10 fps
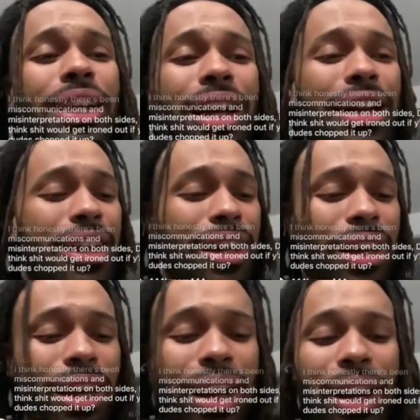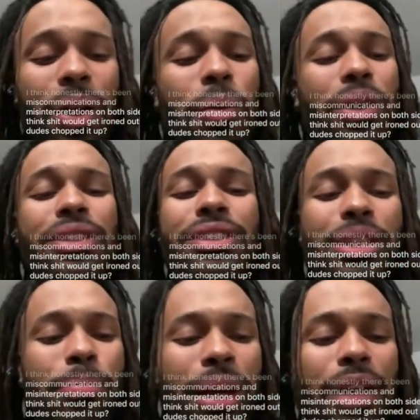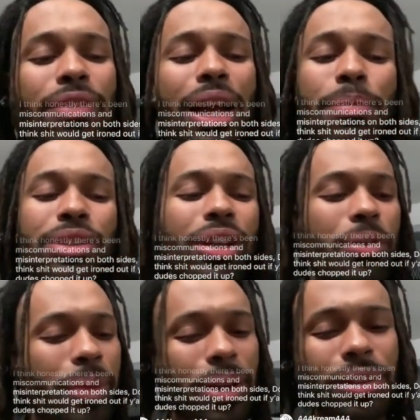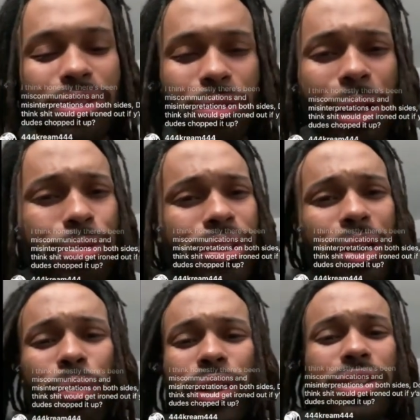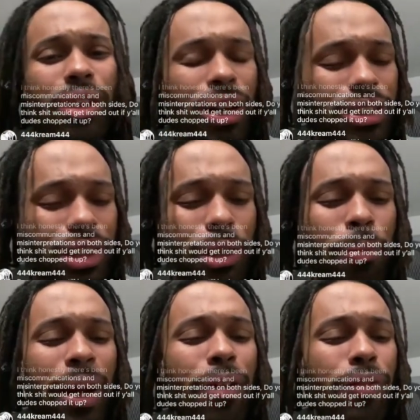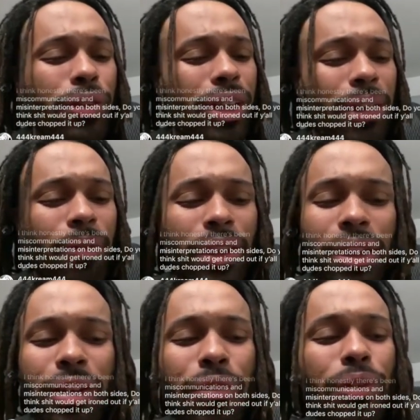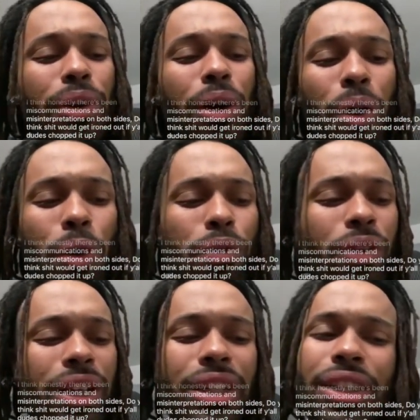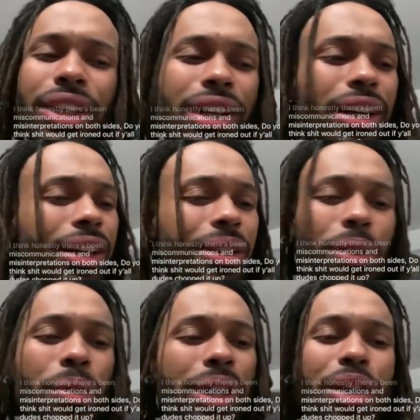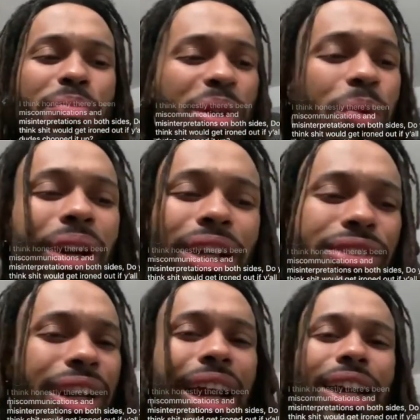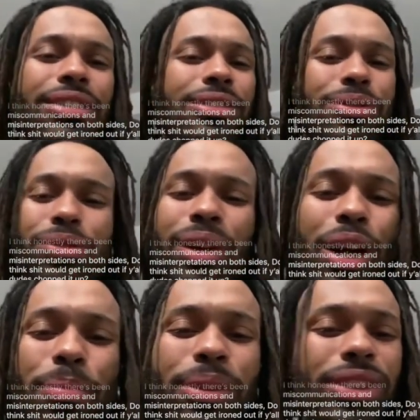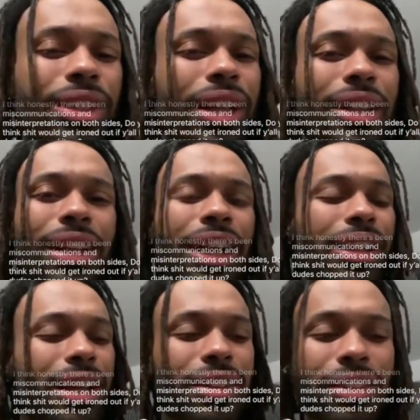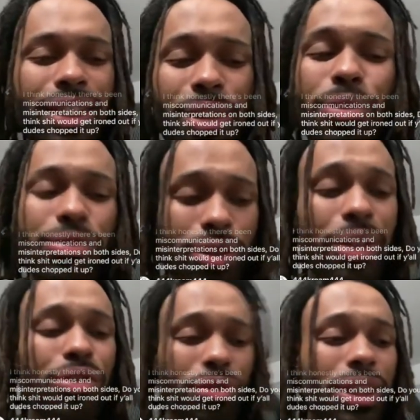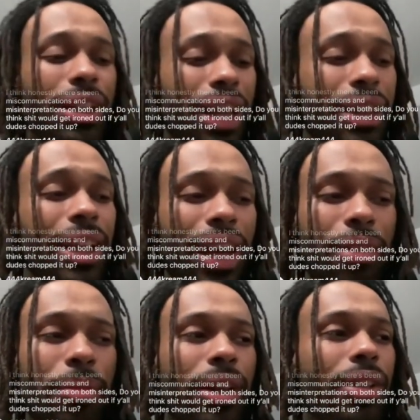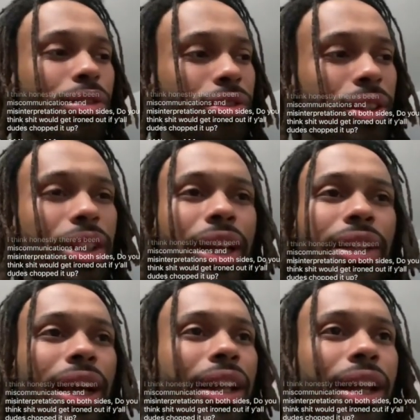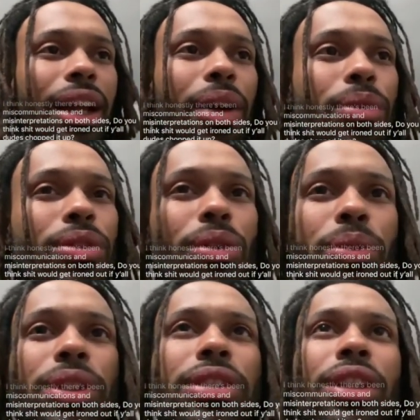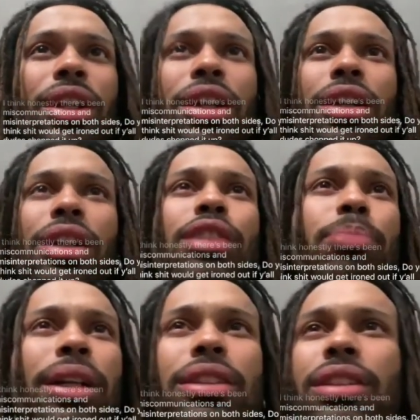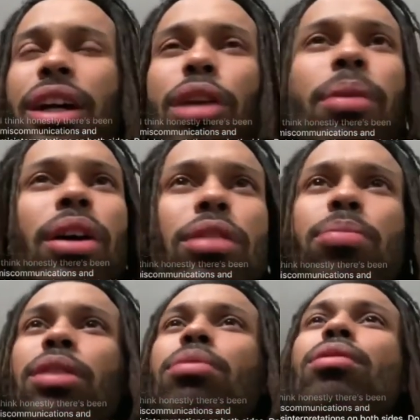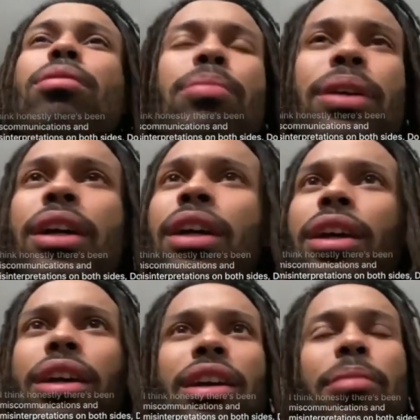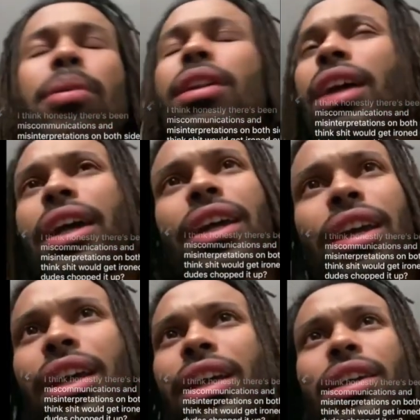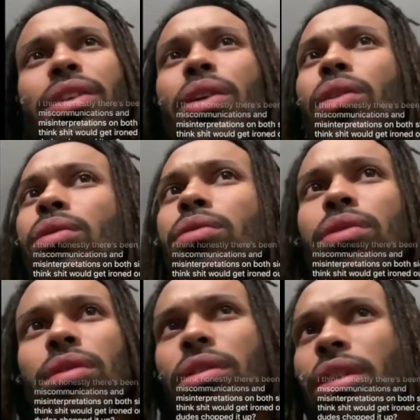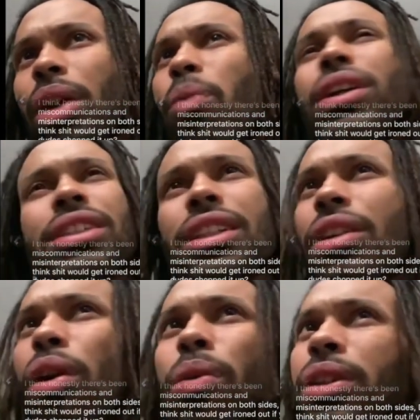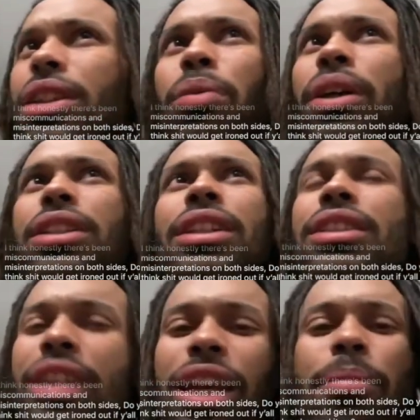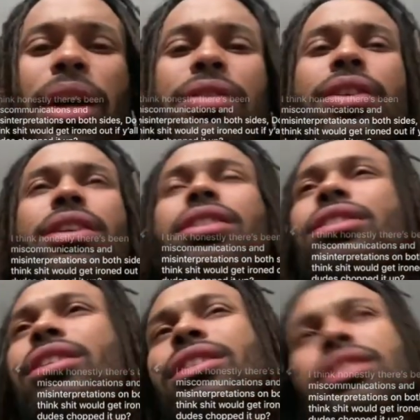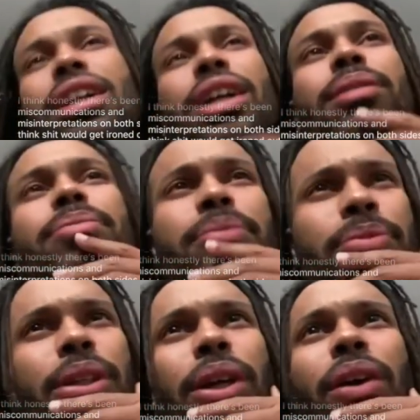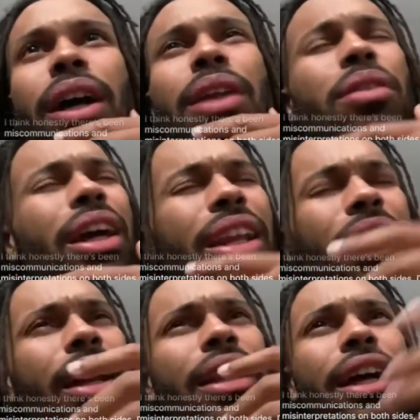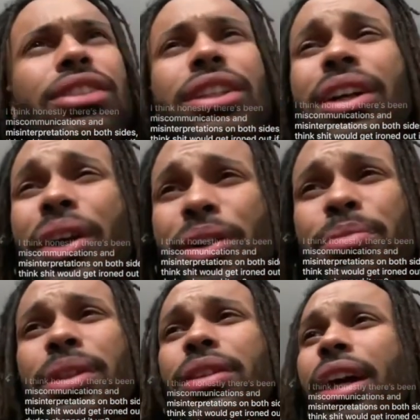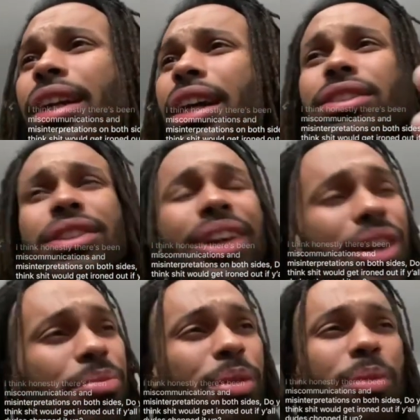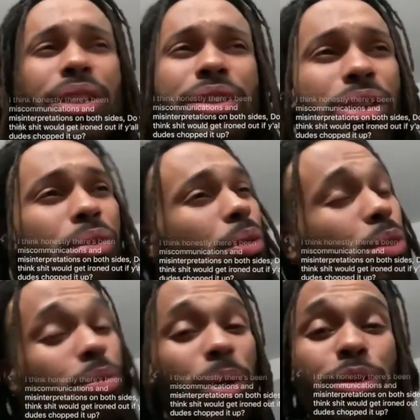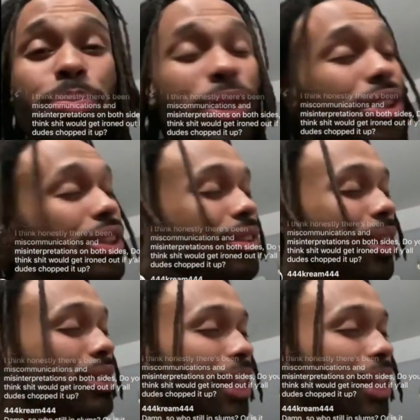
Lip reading: Like I gotta work on Sunny Path. Like I've been trying to work on Sunny Path for a whole fucking year, and no one helped me when I try to ask for help and shit like that. Like it was really like that, man. It was really like that. Like I was always expected to help other people, but like, it wasn't the same after a certain time, and that shit hurt me. Like that shit hurt me. But I was pushing.